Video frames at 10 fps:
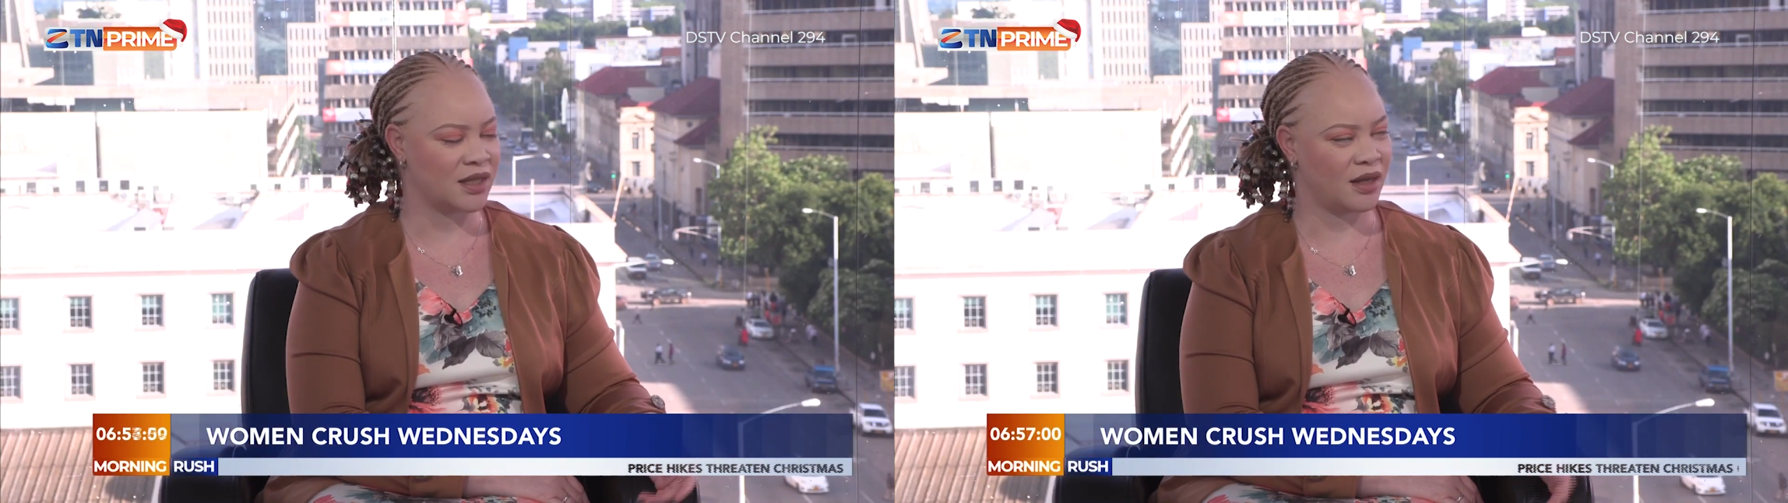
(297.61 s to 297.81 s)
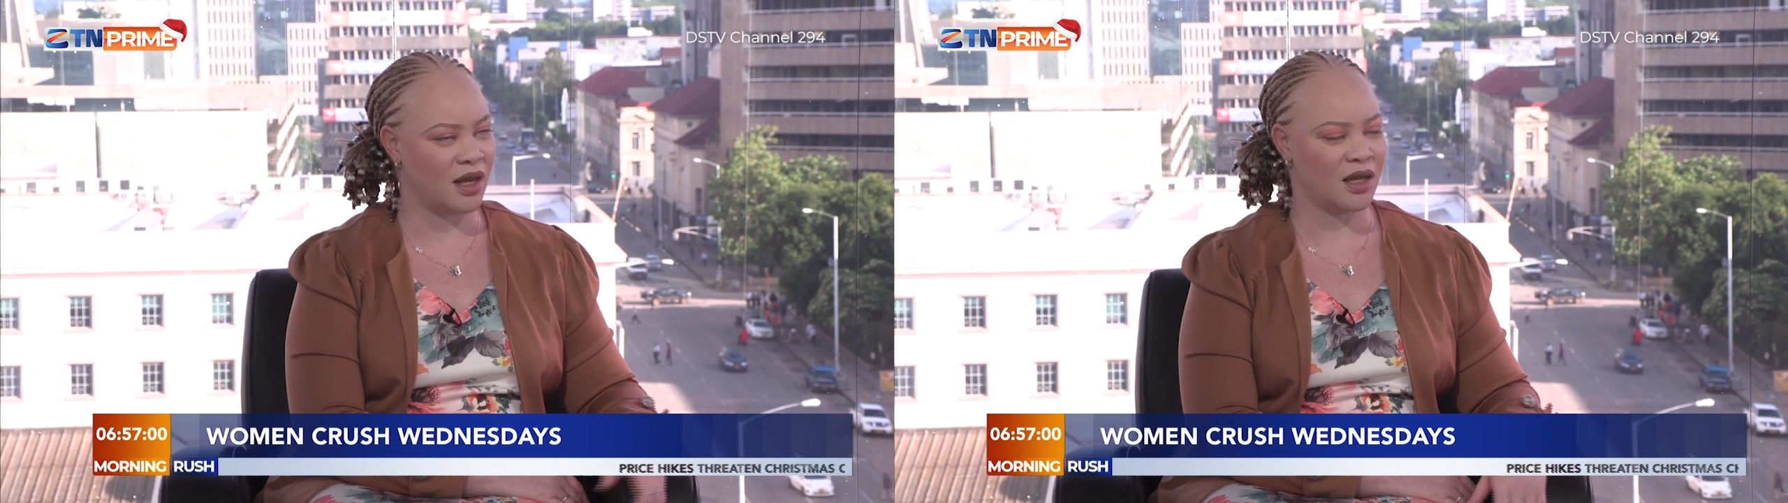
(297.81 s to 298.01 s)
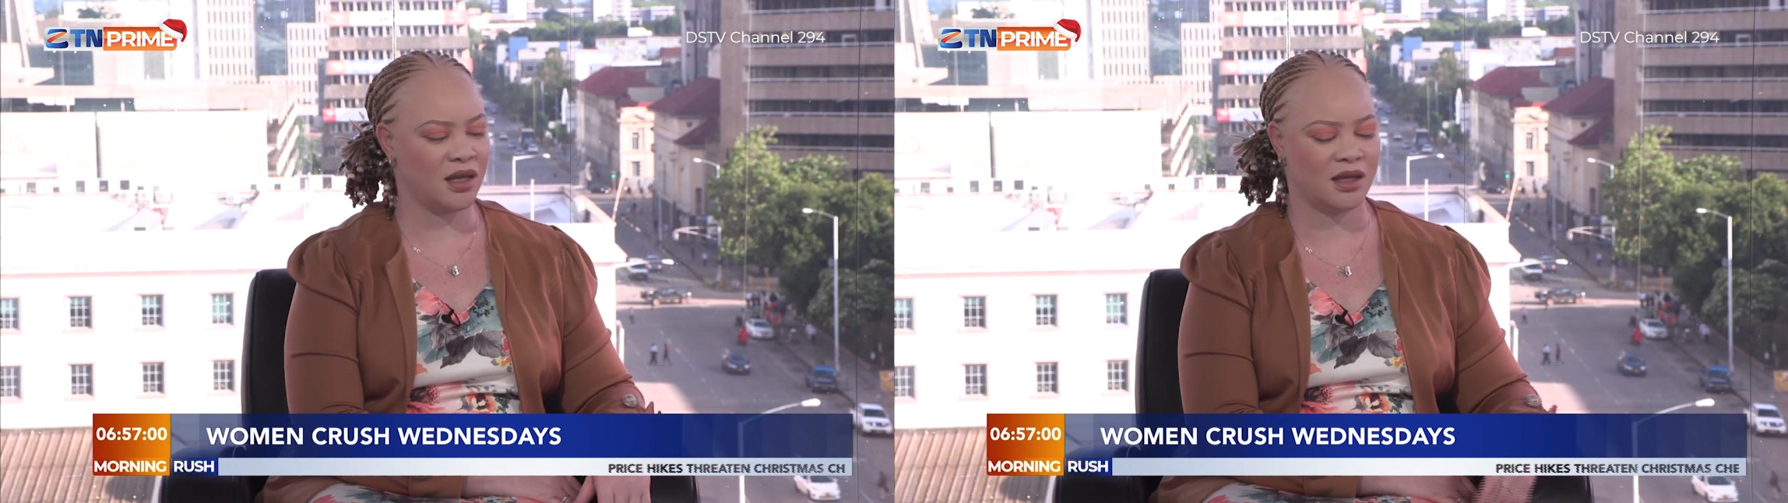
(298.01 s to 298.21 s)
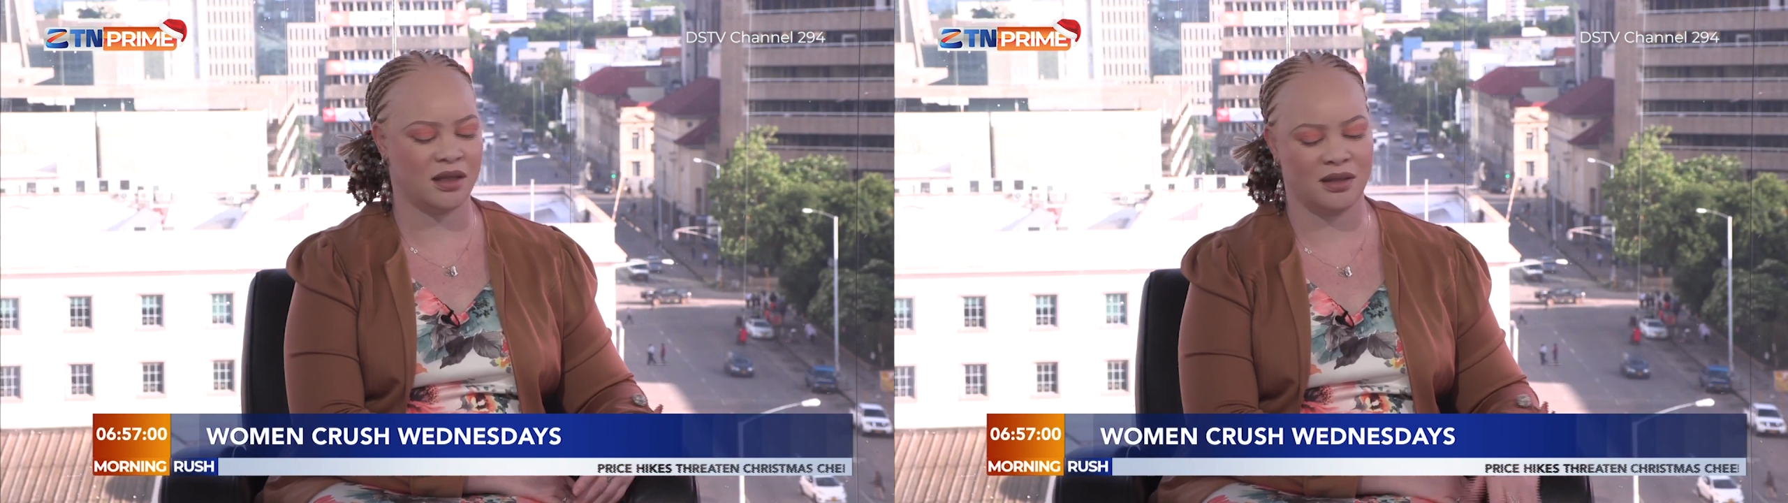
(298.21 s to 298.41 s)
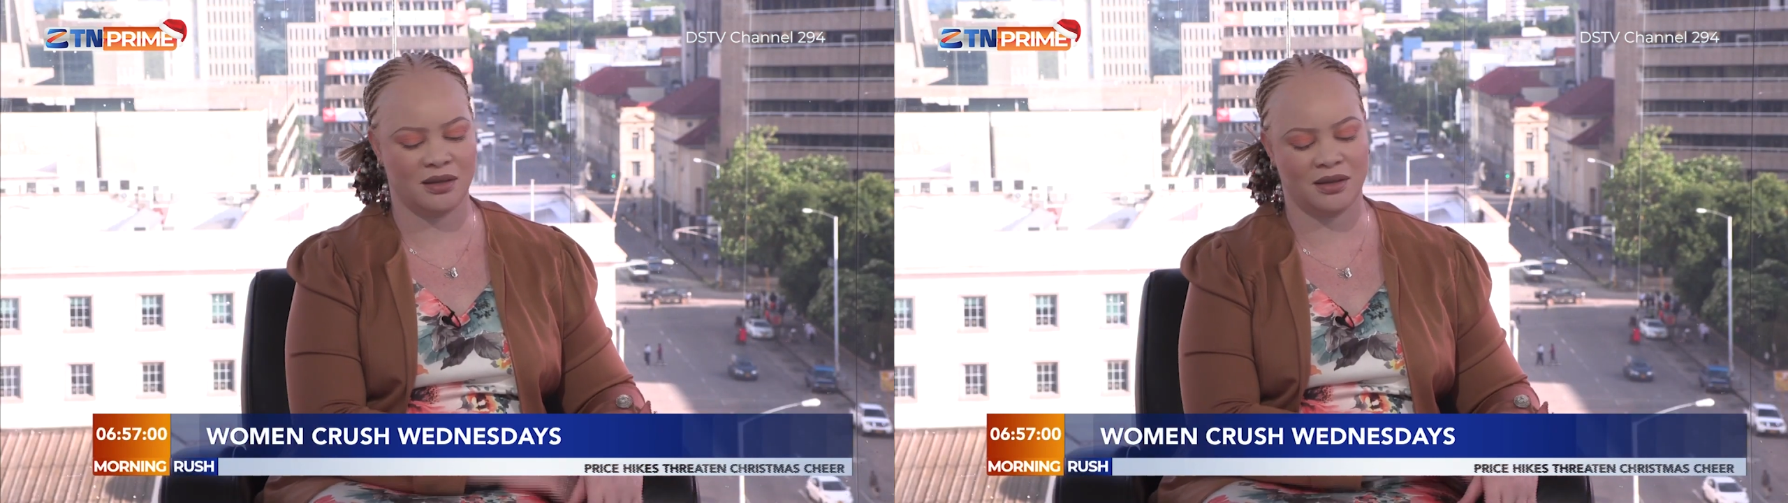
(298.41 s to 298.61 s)
And I
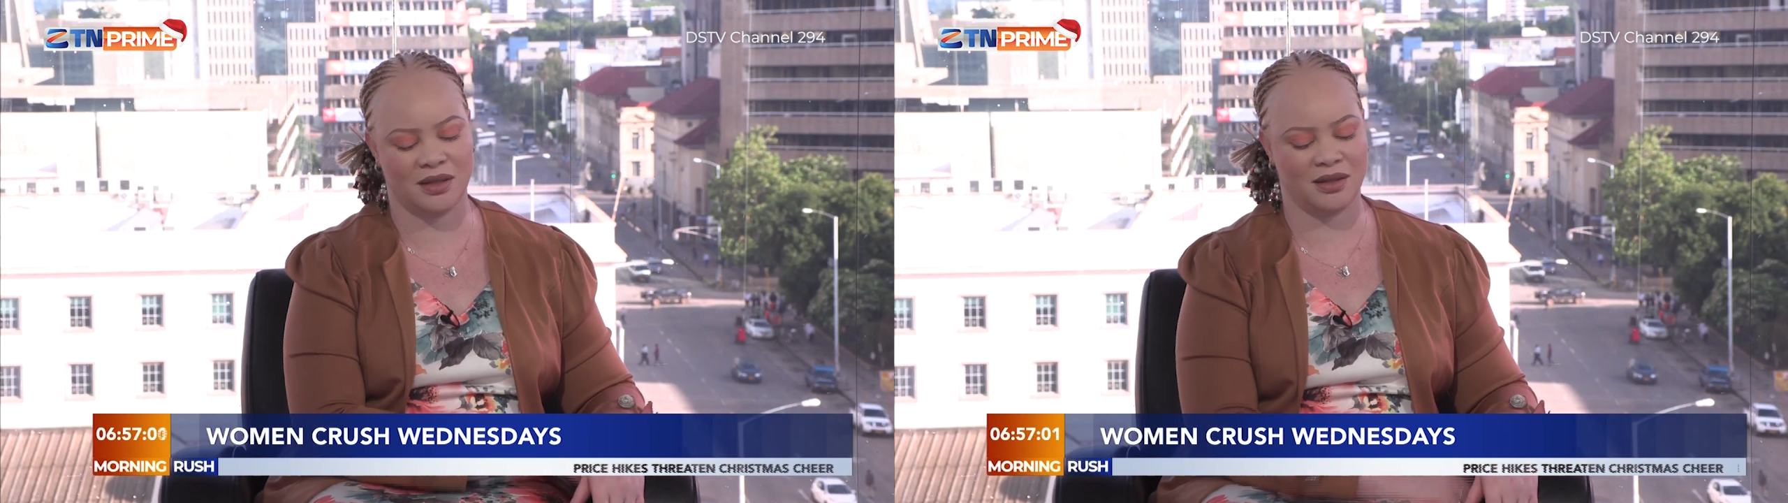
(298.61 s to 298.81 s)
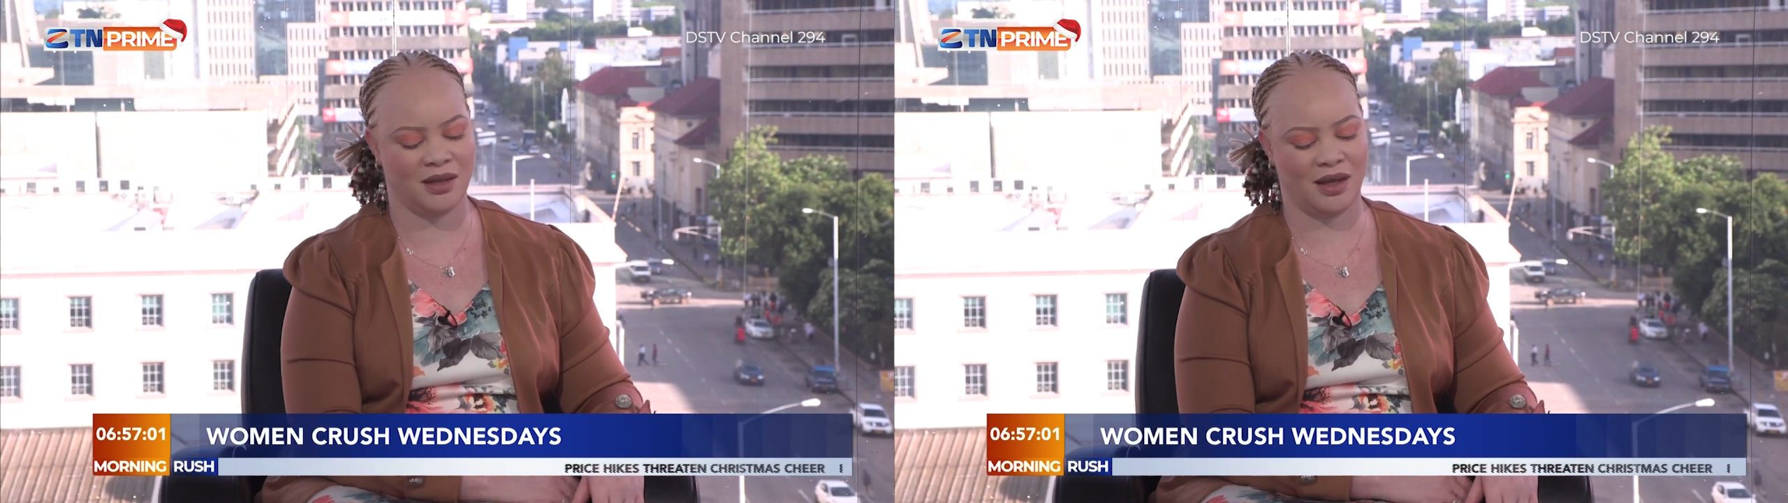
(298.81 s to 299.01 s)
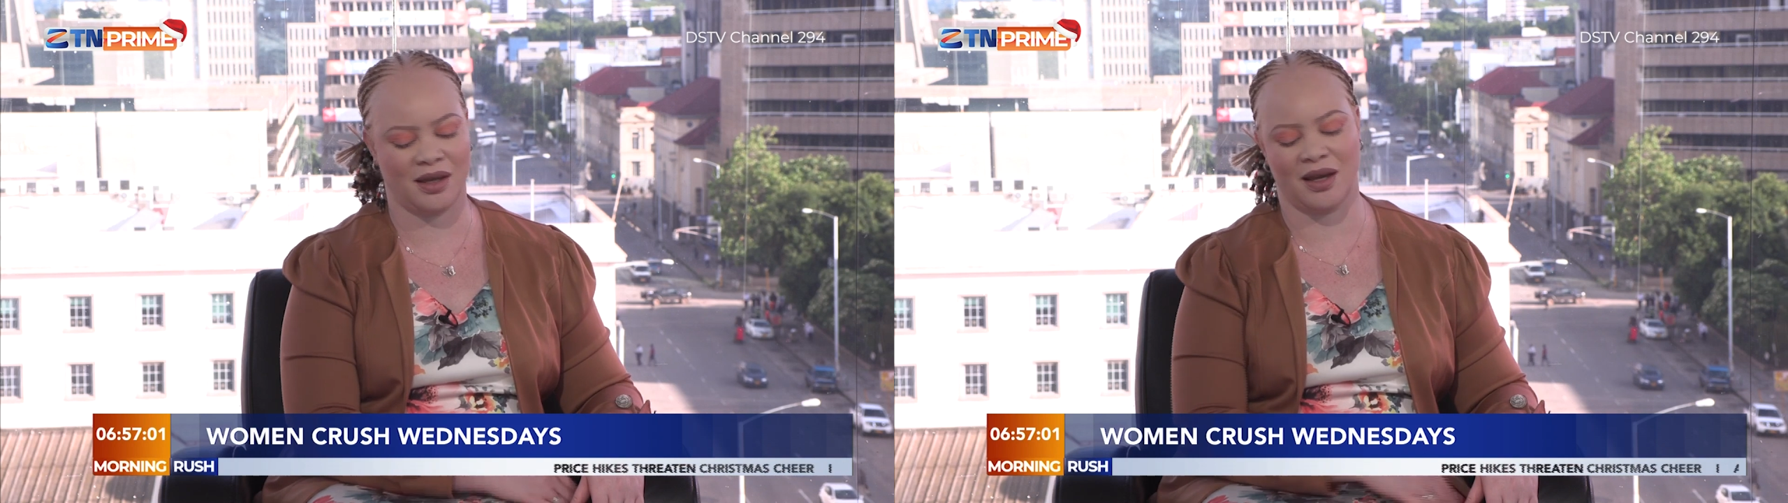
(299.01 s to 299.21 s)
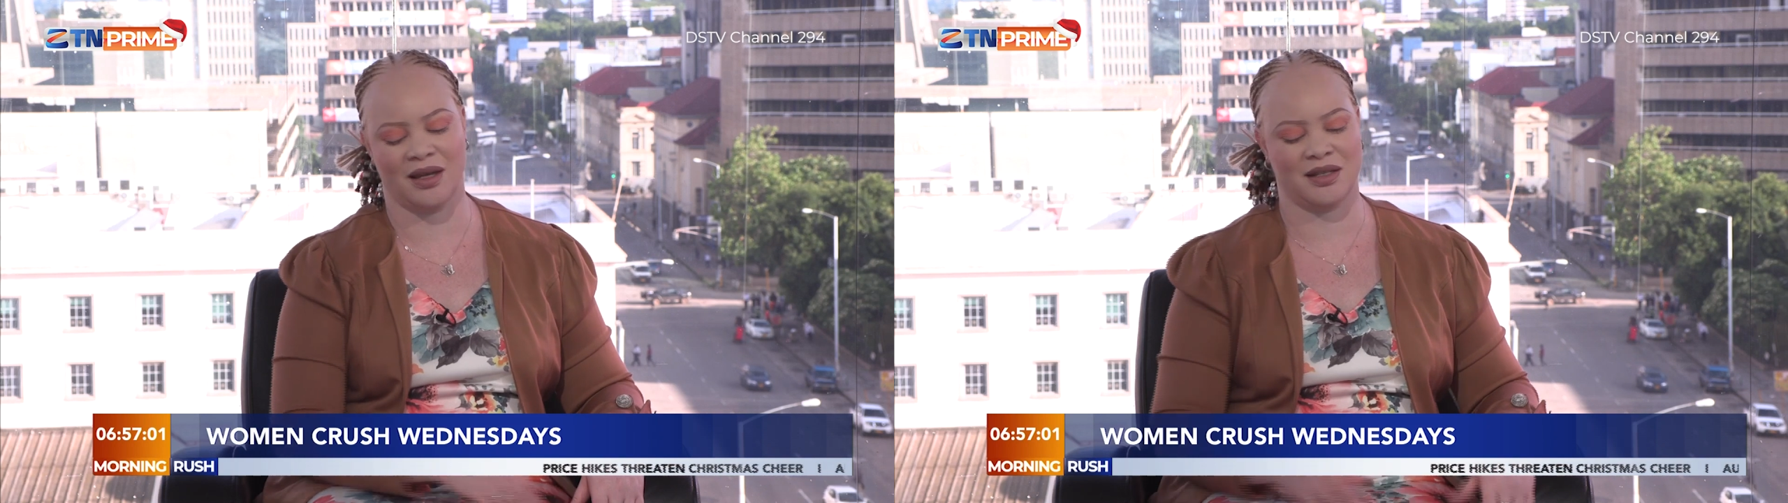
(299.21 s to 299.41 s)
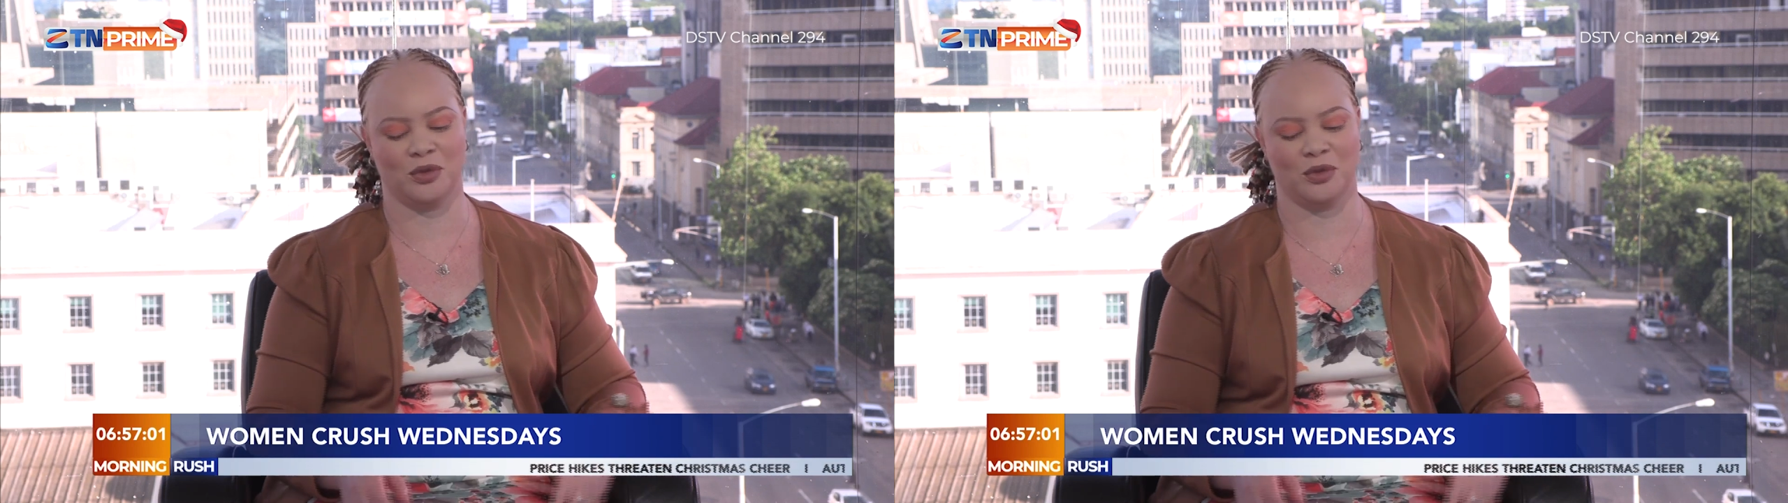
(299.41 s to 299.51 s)
can't